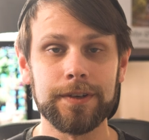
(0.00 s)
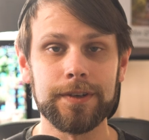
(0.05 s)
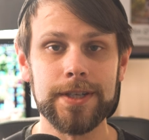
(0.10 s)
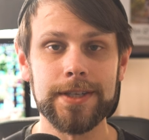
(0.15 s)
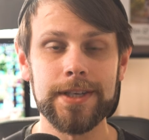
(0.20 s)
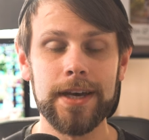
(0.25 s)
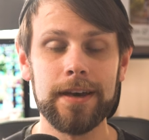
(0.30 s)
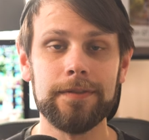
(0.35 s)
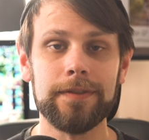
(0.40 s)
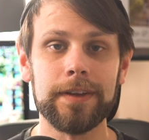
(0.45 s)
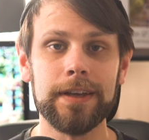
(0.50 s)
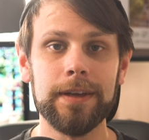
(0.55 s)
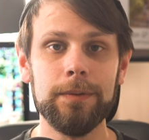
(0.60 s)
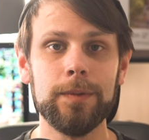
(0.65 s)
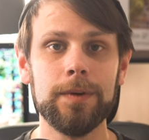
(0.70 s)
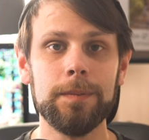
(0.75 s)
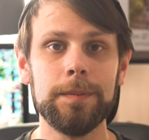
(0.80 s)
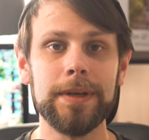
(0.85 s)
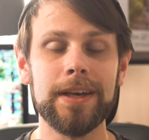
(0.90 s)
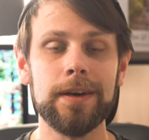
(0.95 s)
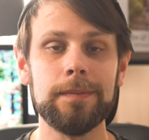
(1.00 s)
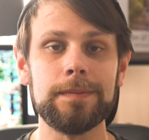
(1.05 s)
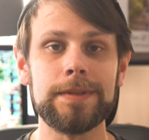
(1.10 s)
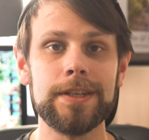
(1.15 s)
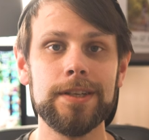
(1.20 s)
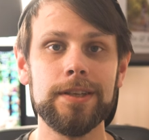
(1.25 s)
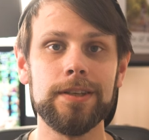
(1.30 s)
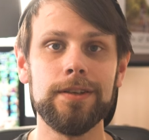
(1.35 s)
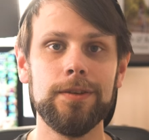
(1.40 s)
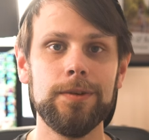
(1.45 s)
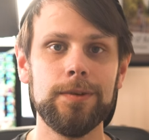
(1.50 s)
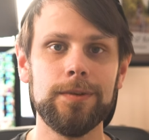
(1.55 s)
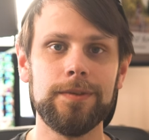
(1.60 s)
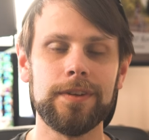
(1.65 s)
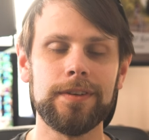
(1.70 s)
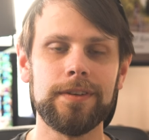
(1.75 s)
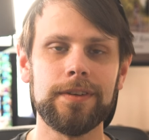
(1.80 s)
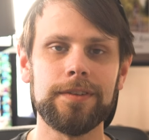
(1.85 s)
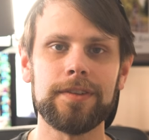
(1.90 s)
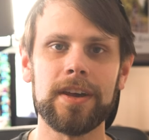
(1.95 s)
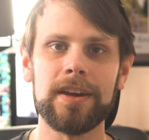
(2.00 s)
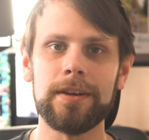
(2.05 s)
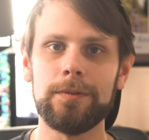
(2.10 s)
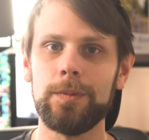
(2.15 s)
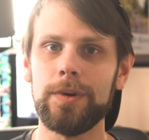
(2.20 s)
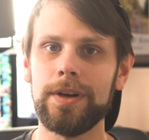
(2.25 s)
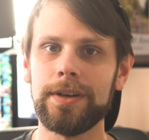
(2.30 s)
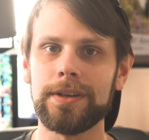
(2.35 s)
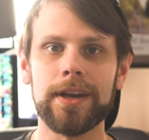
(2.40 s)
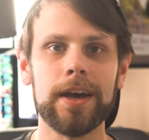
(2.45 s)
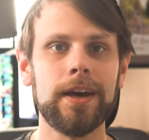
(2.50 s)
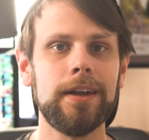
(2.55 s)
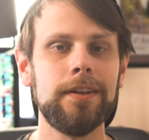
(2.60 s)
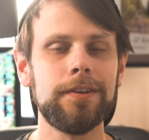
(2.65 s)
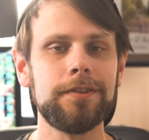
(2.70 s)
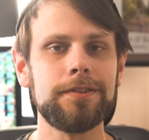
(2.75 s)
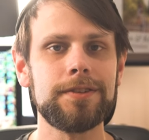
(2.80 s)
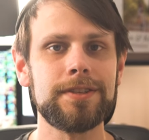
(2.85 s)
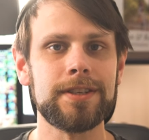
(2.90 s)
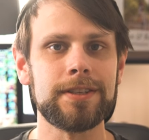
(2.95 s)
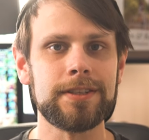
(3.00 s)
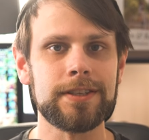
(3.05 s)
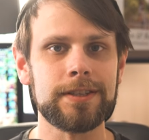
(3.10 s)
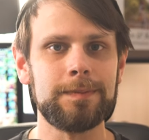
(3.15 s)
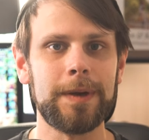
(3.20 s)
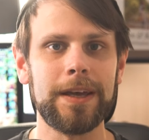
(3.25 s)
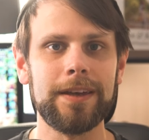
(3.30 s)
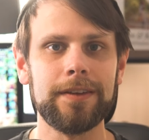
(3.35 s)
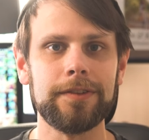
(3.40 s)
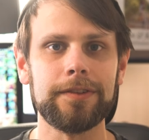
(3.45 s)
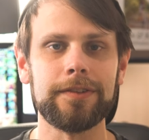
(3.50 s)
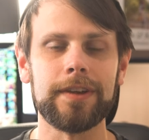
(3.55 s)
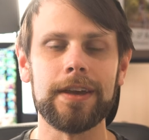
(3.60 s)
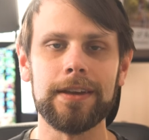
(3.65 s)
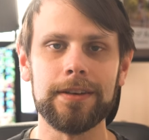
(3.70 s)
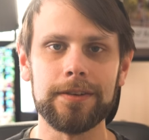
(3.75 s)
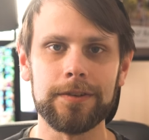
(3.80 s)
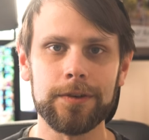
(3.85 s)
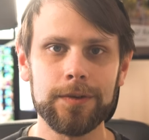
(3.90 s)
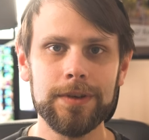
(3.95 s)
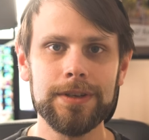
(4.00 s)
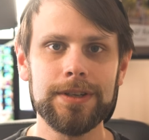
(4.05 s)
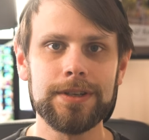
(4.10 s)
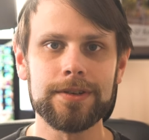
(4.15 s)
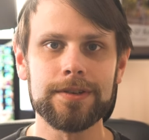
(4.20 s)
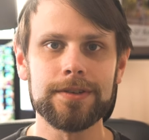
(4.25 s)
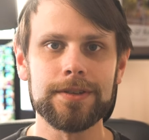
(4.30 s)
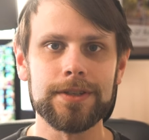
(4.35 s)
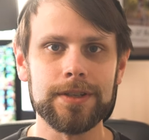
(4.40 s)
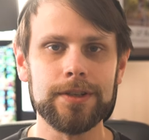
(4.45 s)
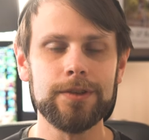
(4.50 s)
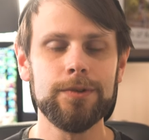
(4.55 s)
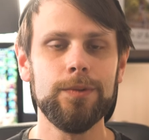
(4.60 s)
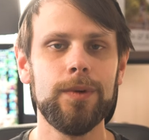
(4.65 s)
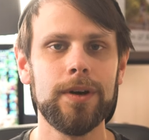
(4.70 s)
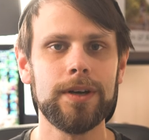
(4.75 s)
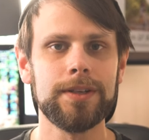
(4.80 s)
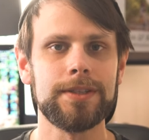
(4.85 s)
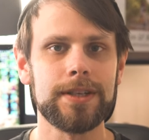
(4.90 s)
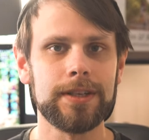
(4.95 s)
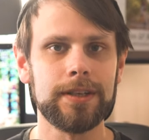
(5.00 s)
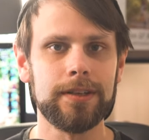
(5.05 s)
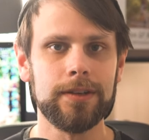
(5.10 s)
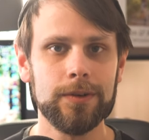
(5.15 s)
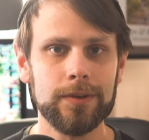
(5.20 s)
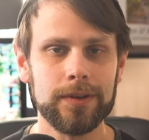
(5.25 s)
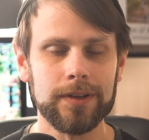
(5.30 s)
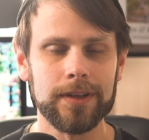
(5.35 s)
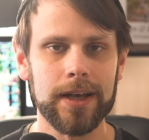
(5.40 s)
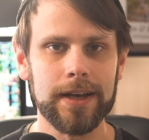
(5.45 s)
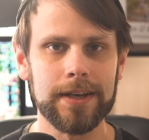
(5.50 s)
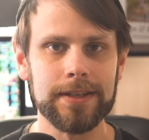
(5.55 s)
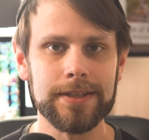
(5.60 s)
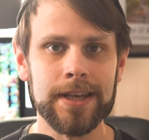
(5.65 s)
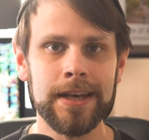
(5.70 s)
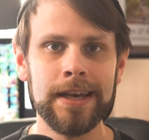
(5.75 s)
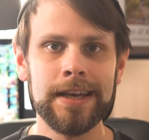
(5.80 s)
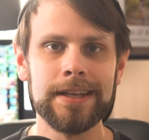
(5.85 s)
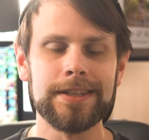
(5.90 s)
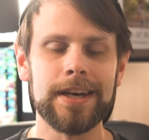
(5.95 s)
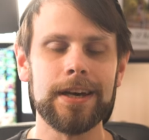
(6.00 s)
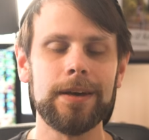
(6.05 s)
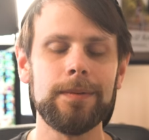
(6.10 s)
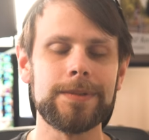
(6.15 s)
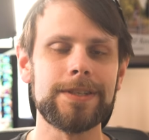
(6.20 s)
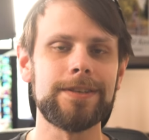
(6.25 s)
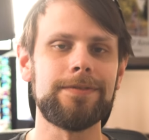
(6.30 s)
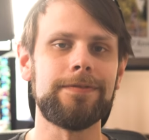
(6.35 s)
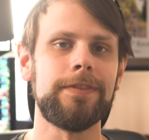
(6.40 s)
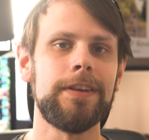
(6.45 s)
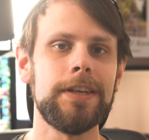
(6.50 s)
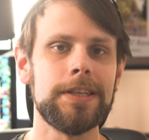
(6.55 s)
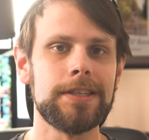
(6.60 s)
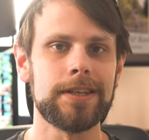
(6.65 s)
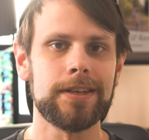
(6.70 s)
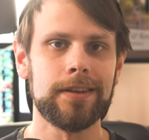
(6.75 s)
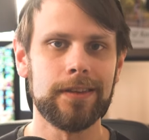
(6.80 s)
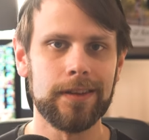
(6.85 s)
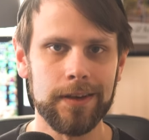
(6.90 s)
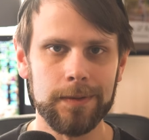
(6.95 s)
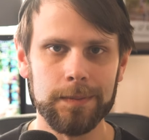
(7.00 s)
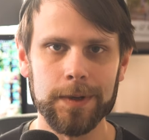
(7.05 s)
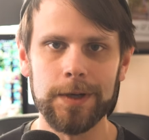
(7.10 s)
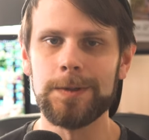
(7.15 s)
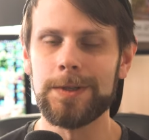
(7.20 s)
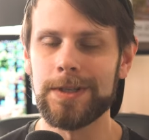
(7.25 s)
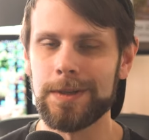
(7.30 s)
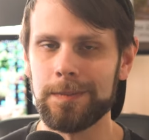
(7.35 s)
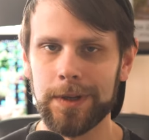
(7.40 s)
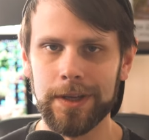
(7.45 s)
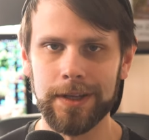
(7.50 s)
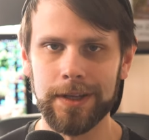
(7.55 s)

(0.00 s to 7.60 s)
yourself, it will be up to you to decide what colors, spells, and creatures you want to utilize to help defeat the opposing